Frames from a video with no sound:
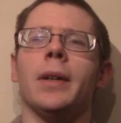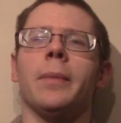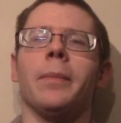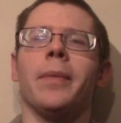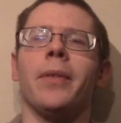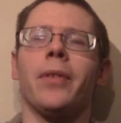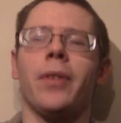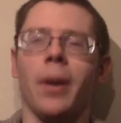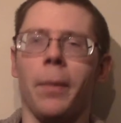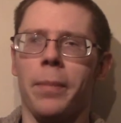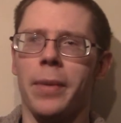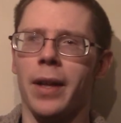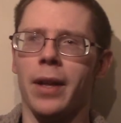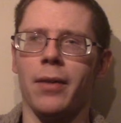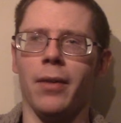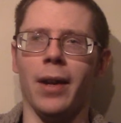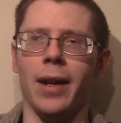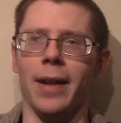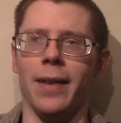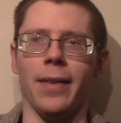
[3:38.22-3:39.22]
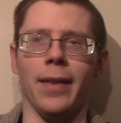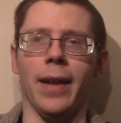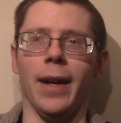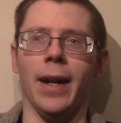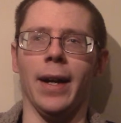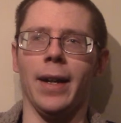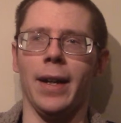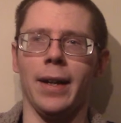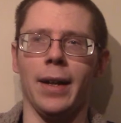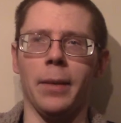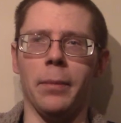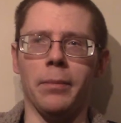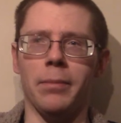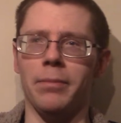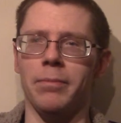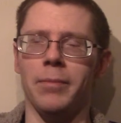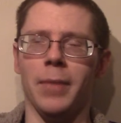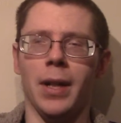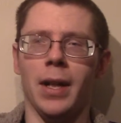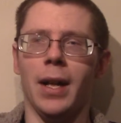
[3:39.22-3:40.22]
something like that.
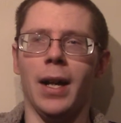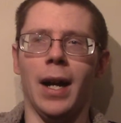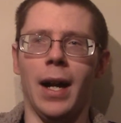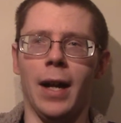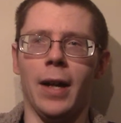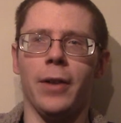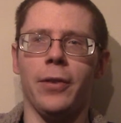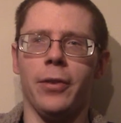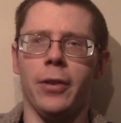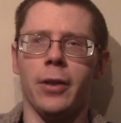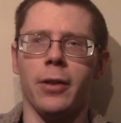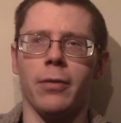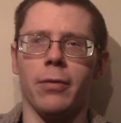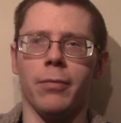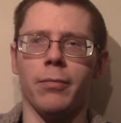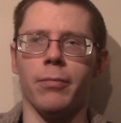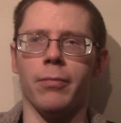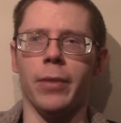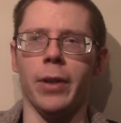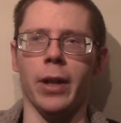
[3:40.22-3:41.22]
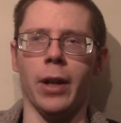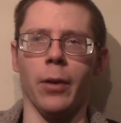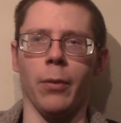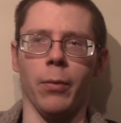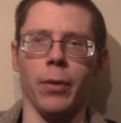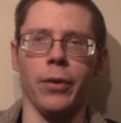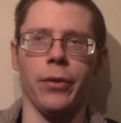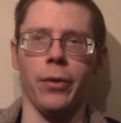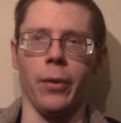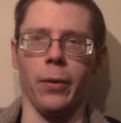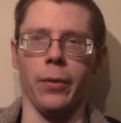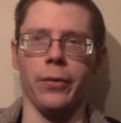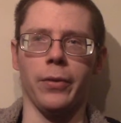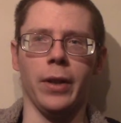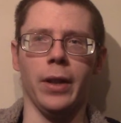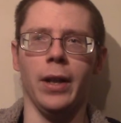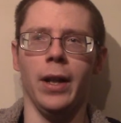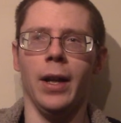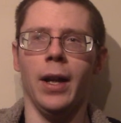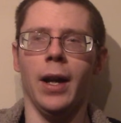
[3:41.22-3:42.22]
I should have, researched
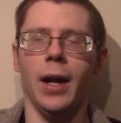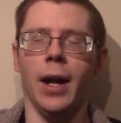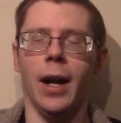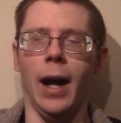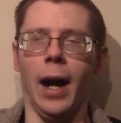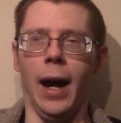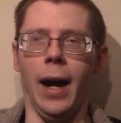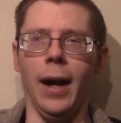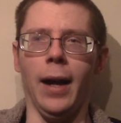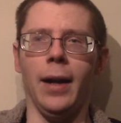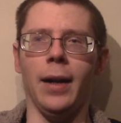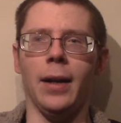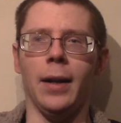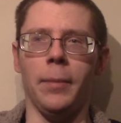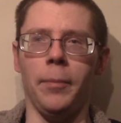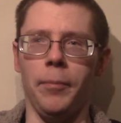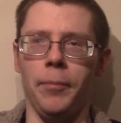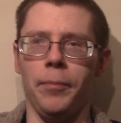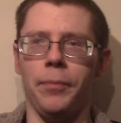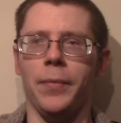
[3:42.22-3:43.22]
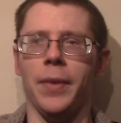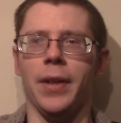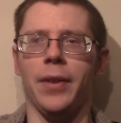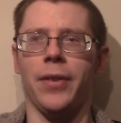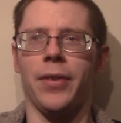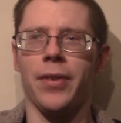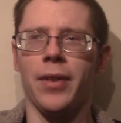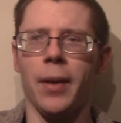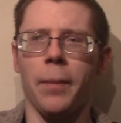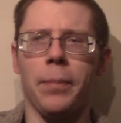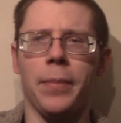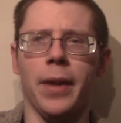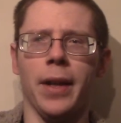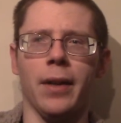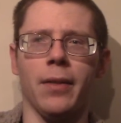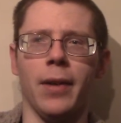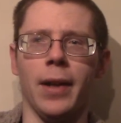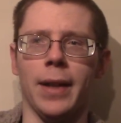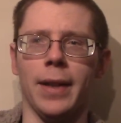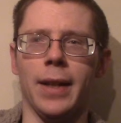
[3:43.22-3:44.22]
it. It's something
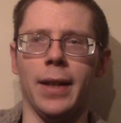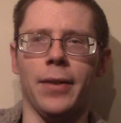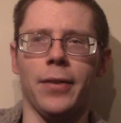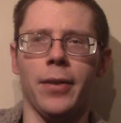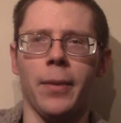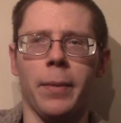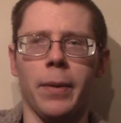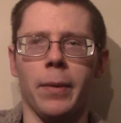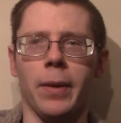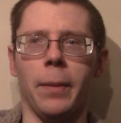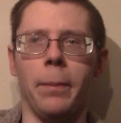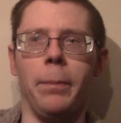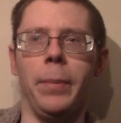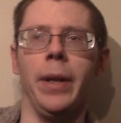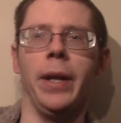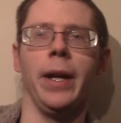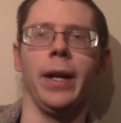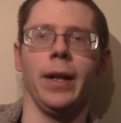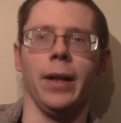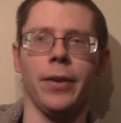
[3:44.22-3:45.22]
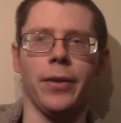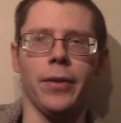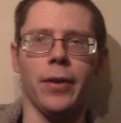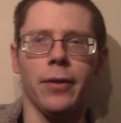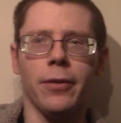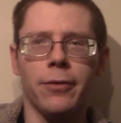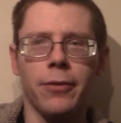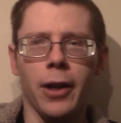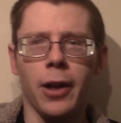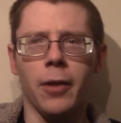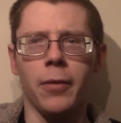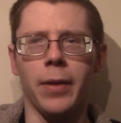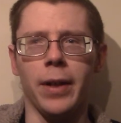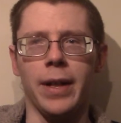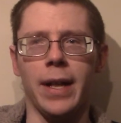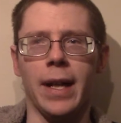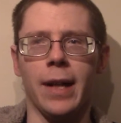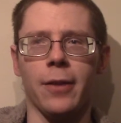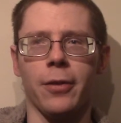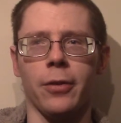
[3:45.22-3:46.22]
like that. It's something with a B, and it's a fairly
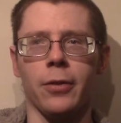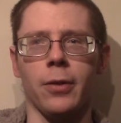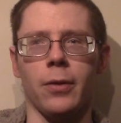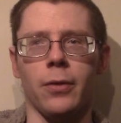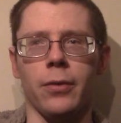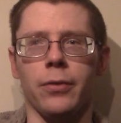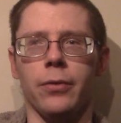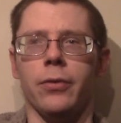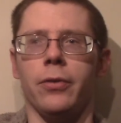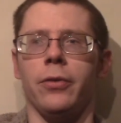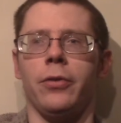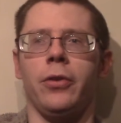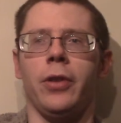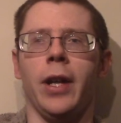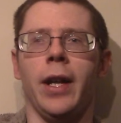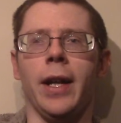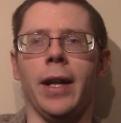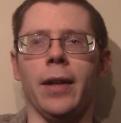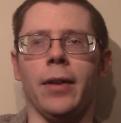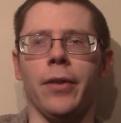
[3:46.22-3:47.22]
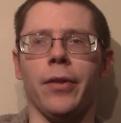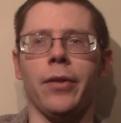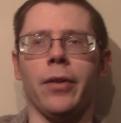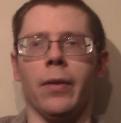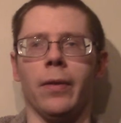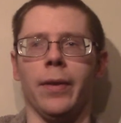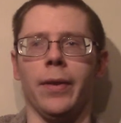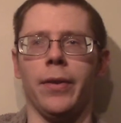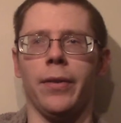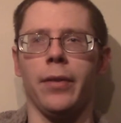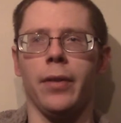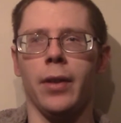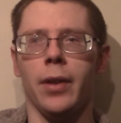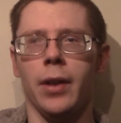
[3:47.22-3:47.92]
national chain, so it's